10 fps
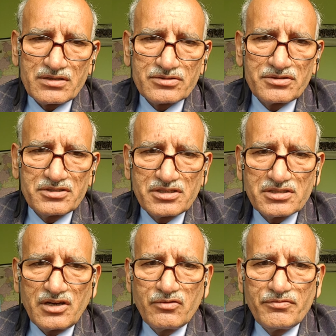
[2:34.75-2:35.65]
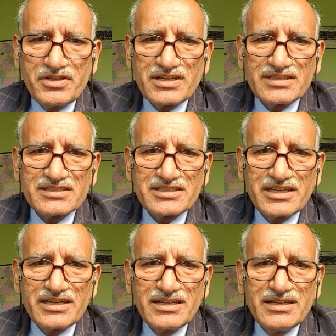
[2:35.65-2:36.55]
So this is how we can
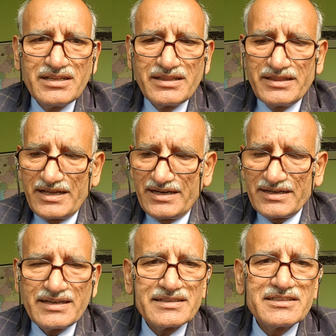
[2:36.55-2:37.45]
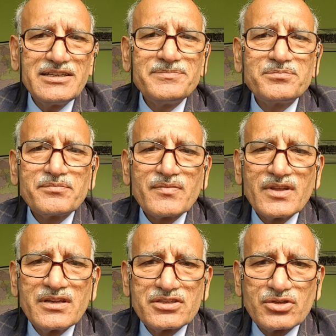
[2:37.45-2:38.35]
say land as a
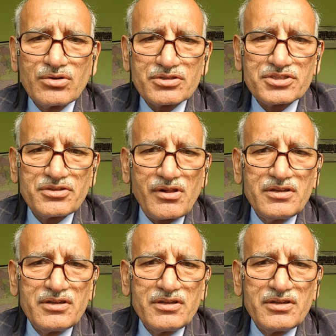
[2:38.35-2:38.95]
resource.